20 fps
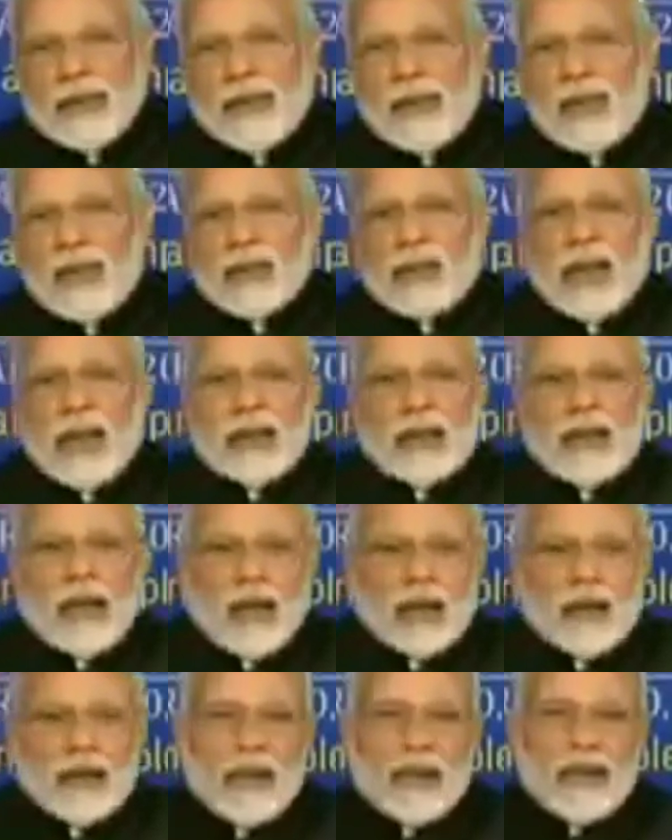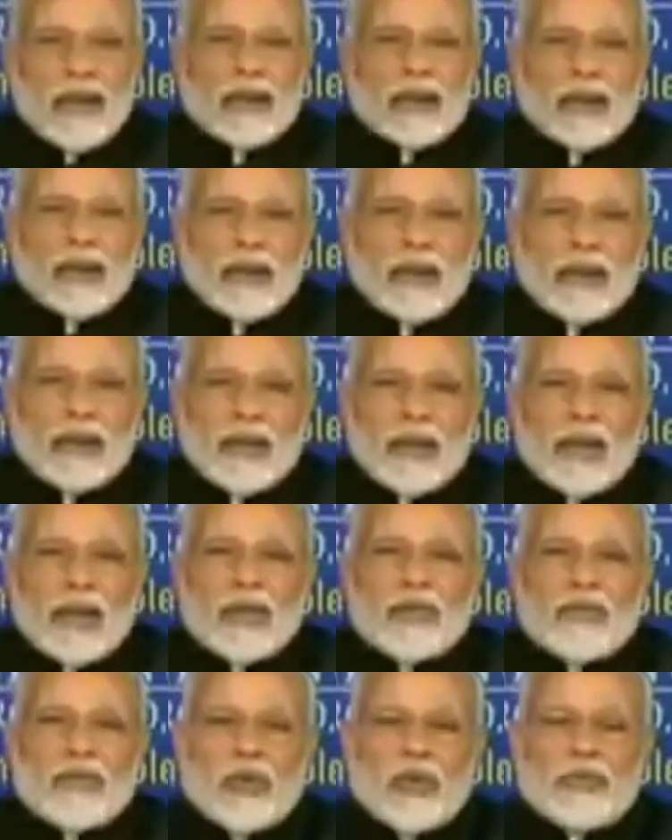that other countries
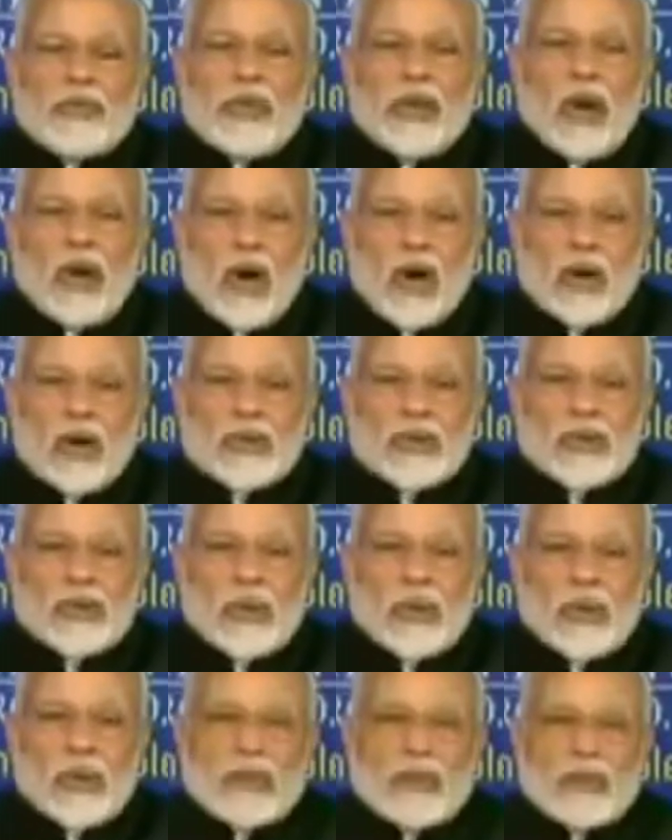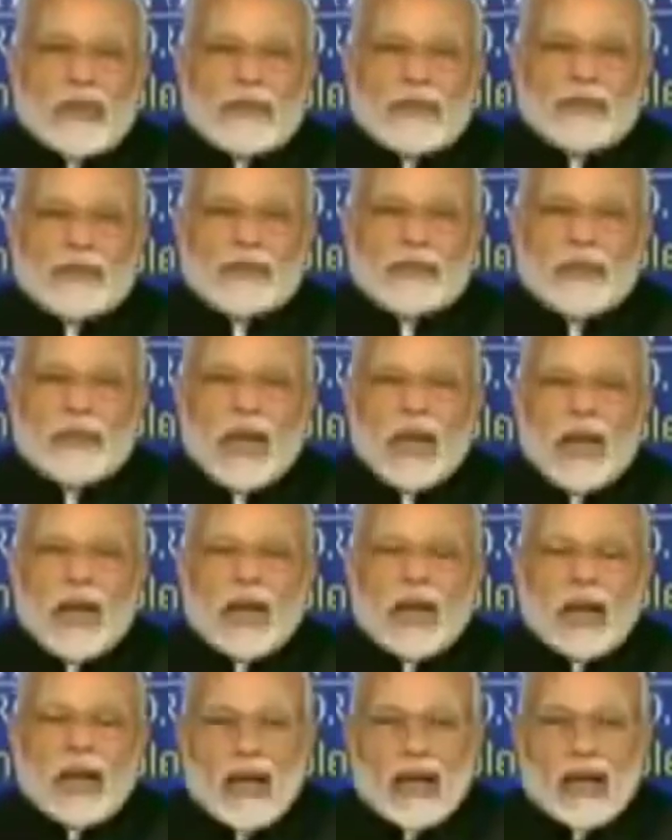would be also
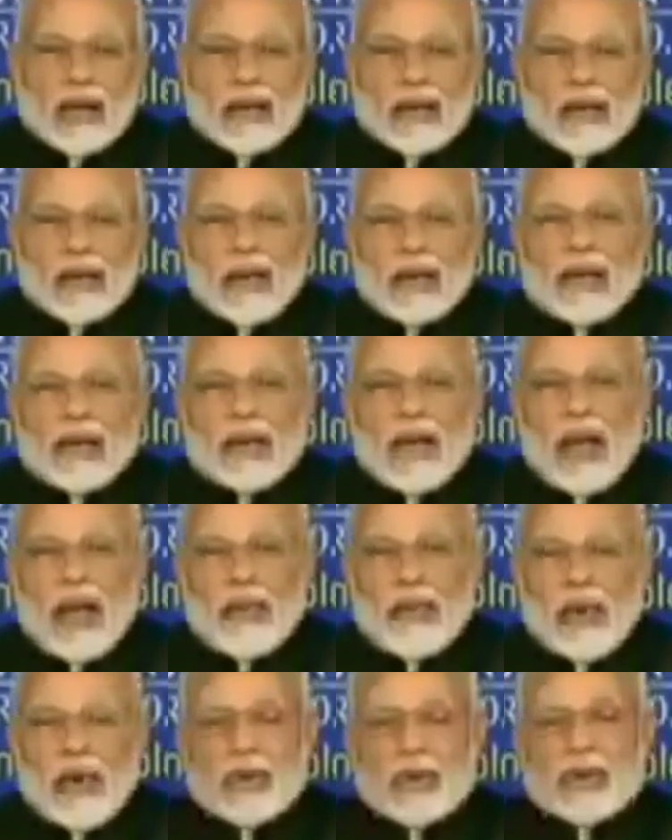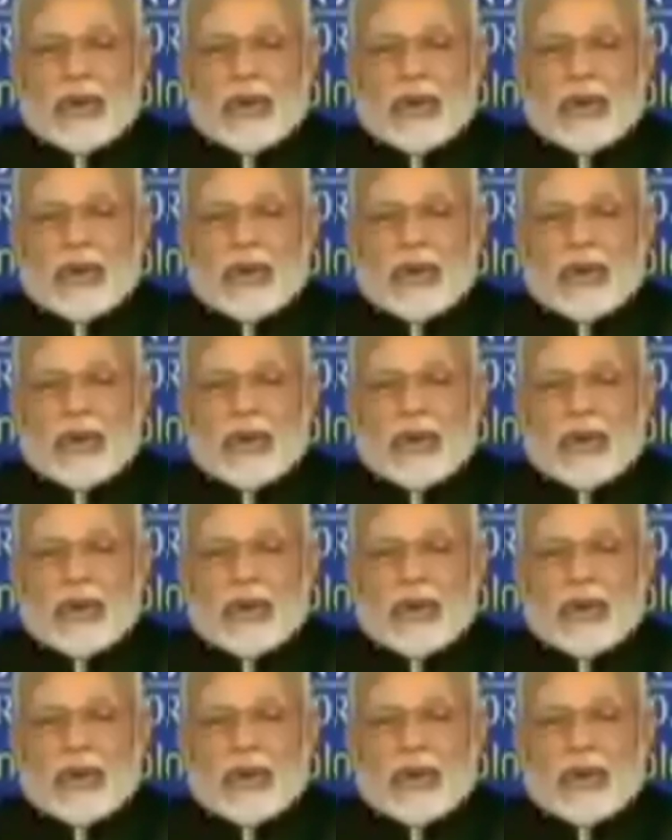concern about their